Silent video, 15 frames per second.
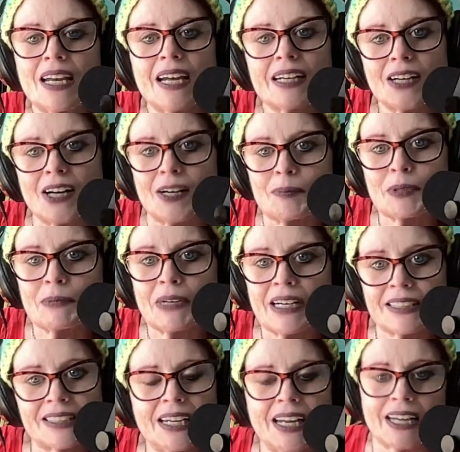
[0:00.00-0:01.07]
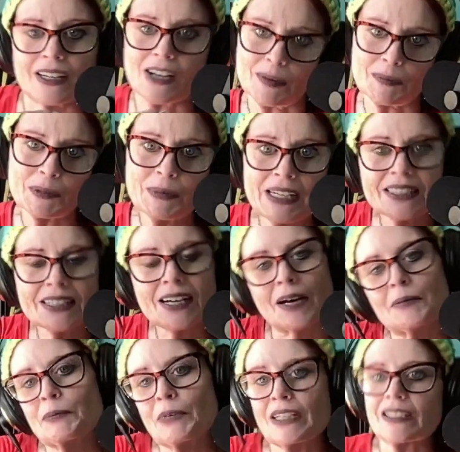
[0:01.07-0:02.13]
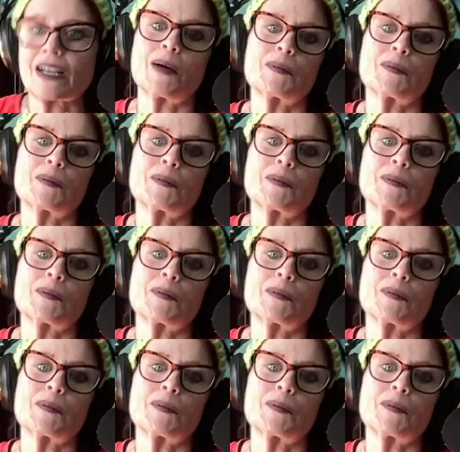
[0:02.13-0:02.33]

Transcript: and compromise and compromise and compromise and